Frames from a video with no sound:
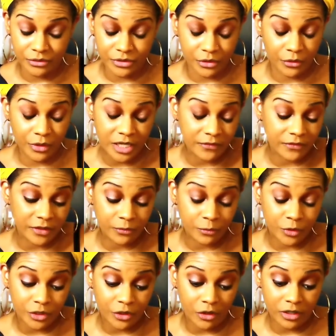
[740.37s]
So even if
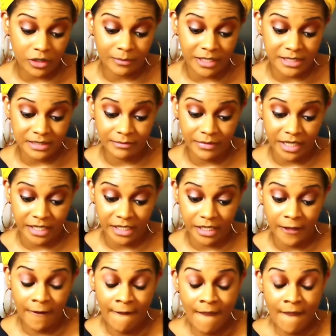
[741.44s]
we're talking about
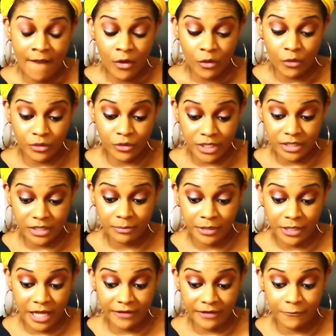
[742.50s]
somebody who did
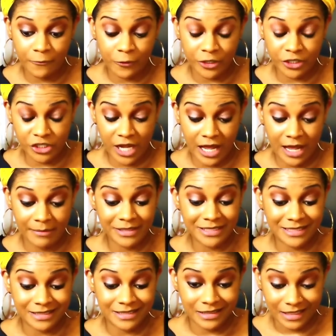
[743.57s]
apply for a job
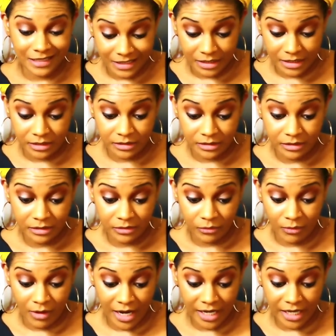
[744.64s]
and didn't get it,
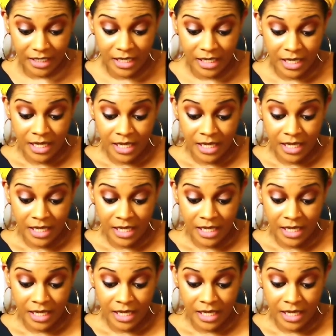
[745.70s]
right?